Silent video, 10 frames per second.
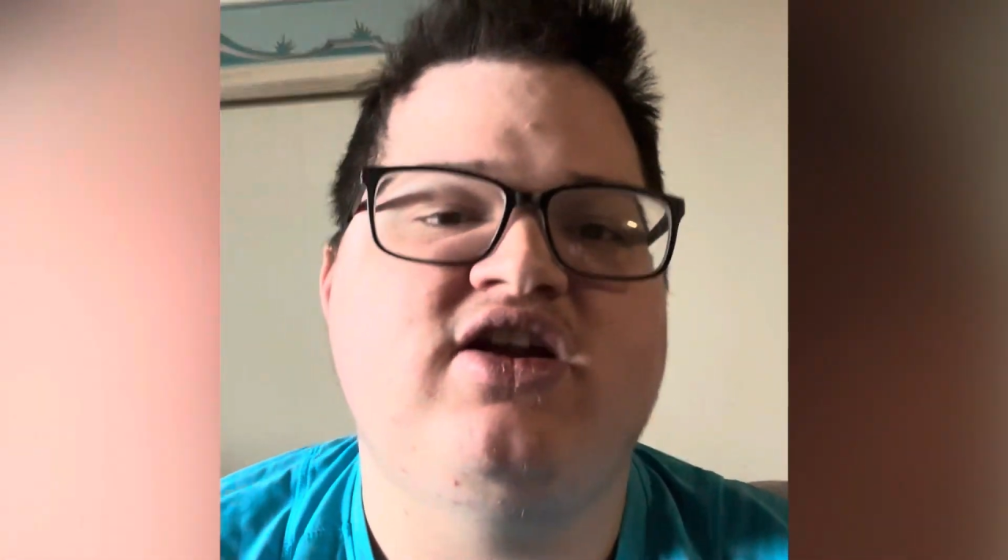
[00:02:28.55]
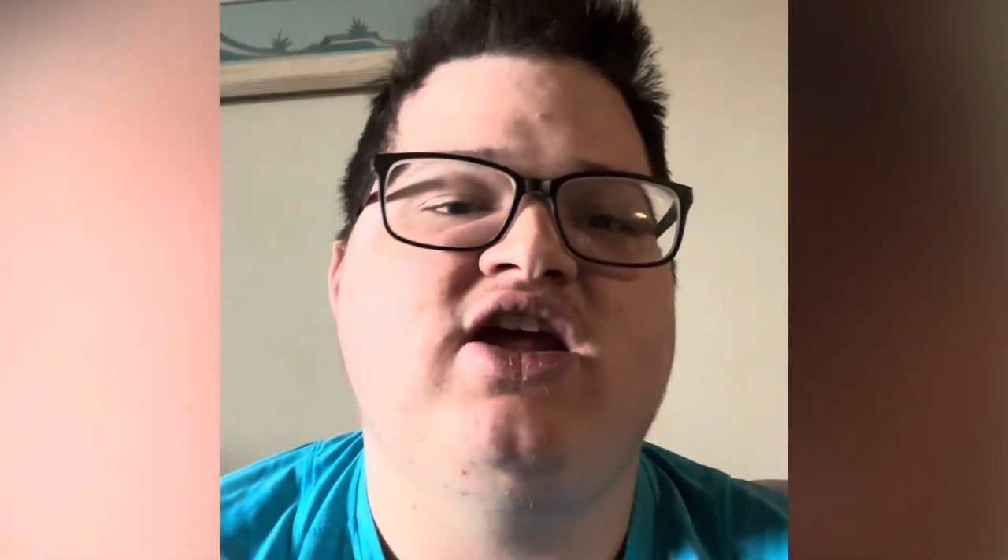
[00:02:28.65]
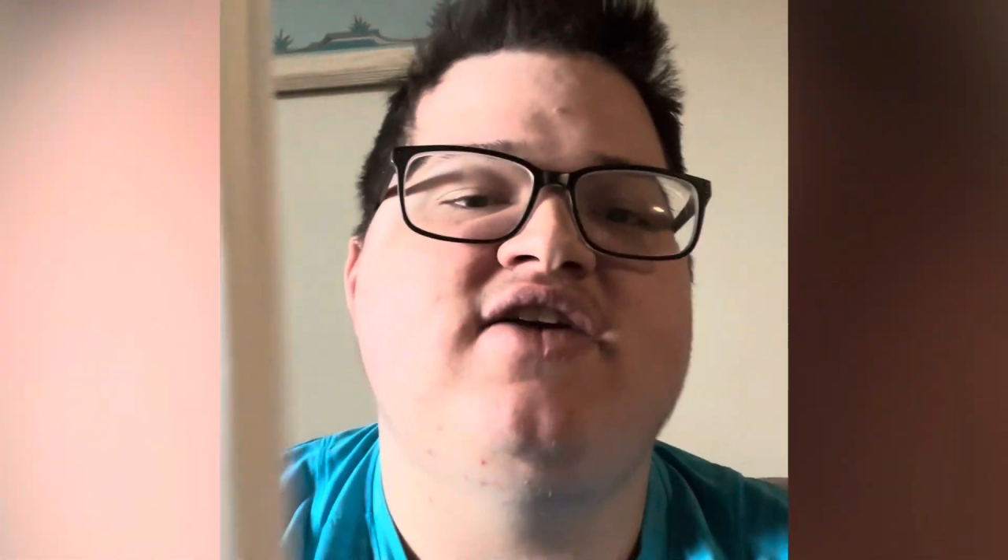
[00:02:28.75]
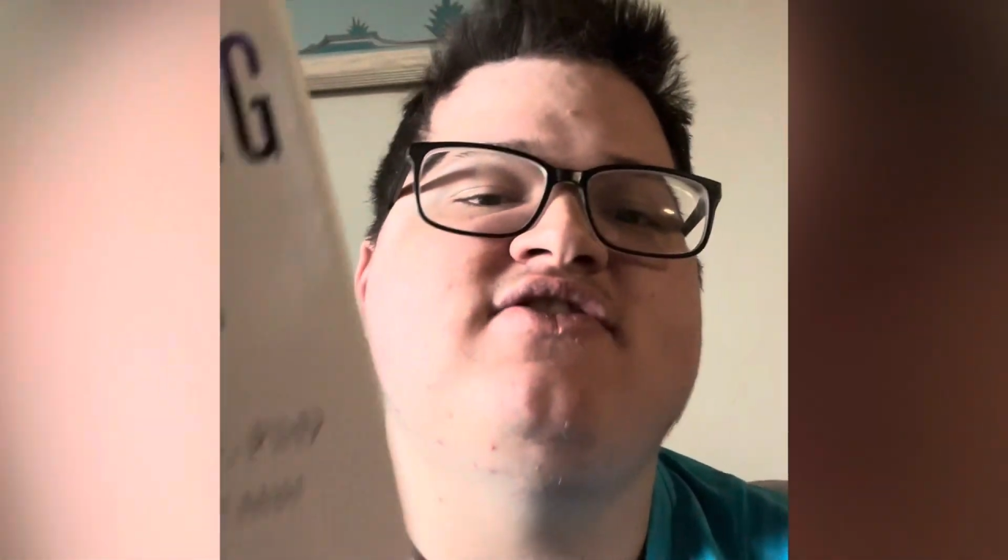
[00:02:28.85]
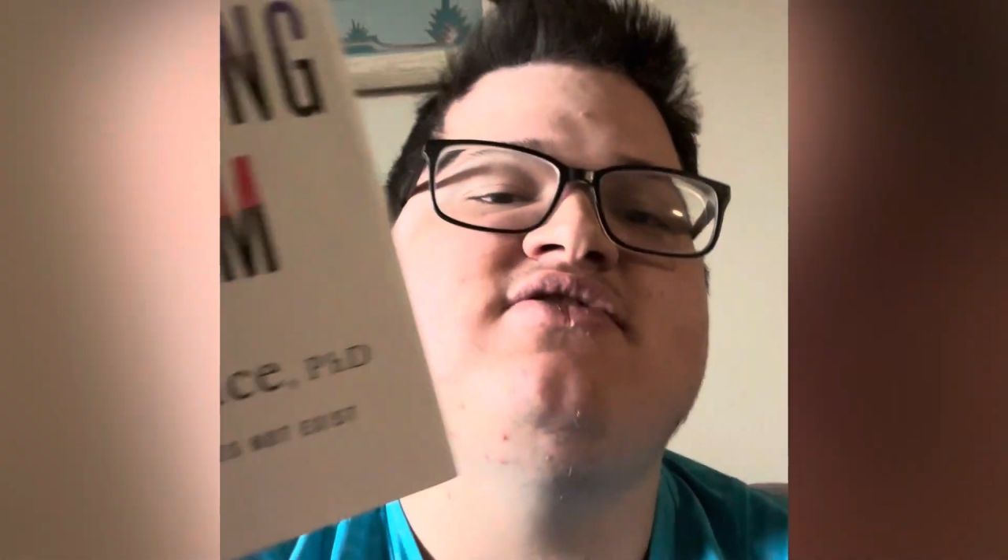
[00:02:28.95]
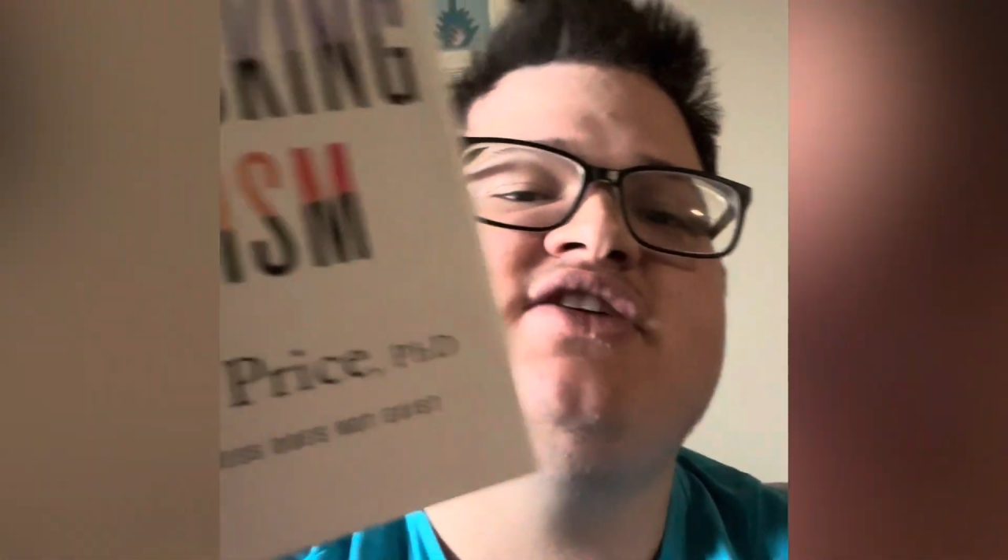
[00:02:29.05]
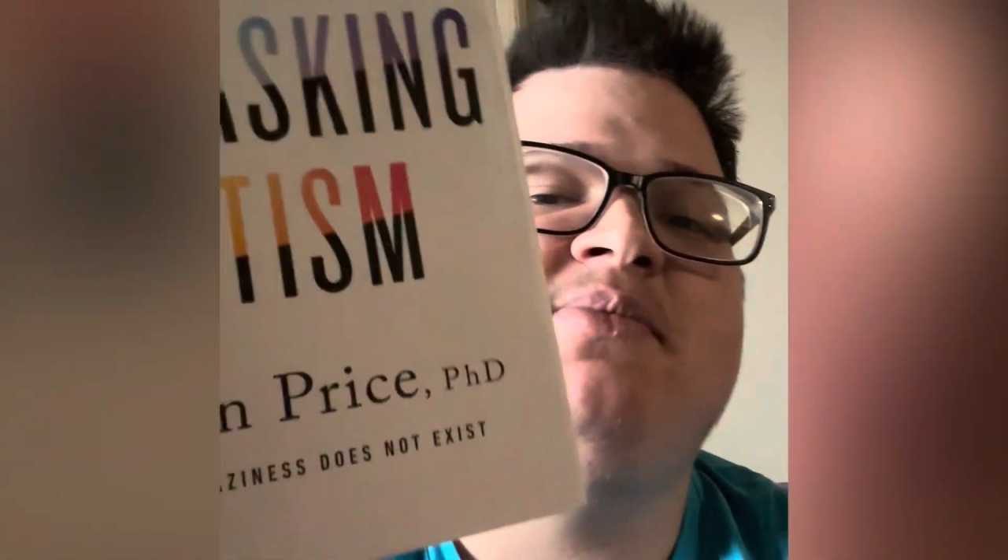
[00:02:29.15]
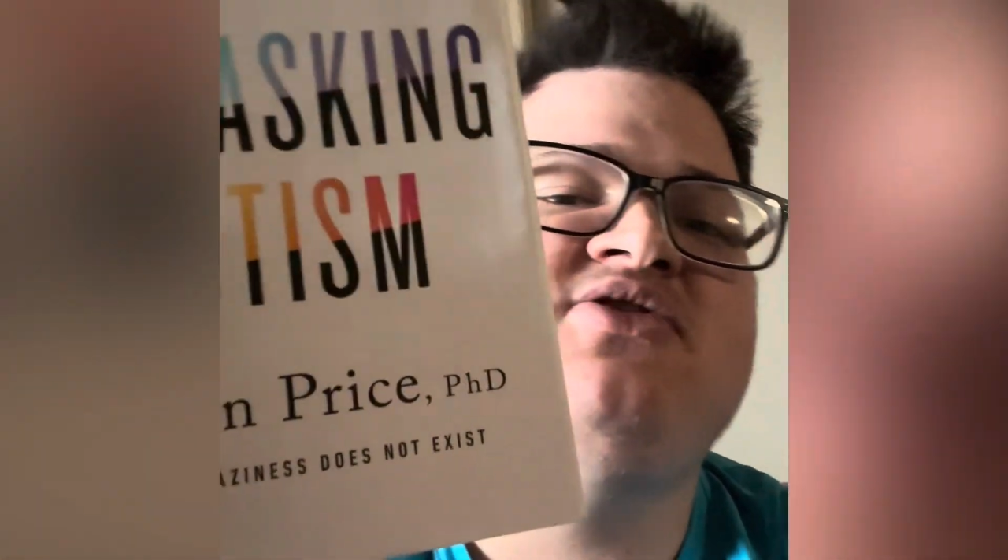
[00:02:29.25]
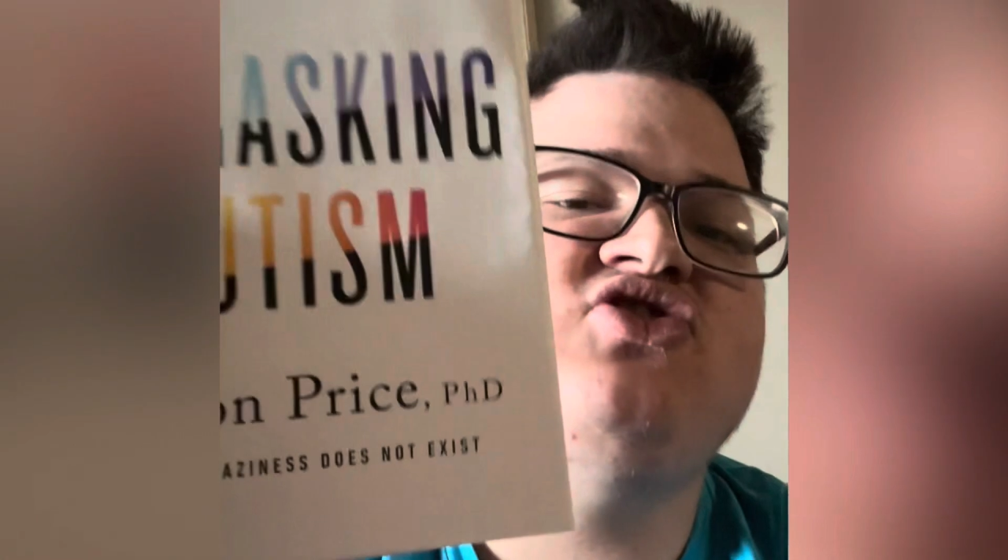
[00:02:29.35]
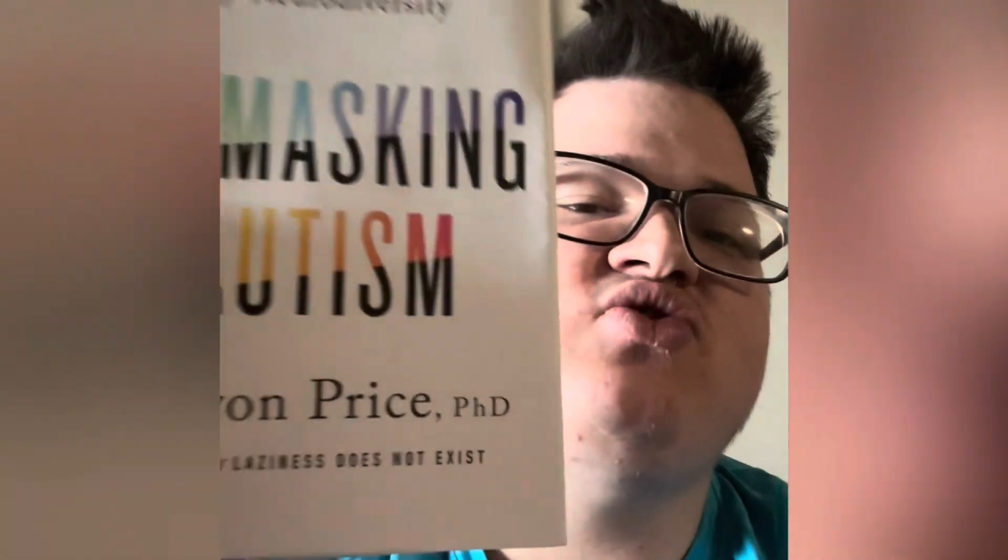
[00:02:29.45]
It gives you tips and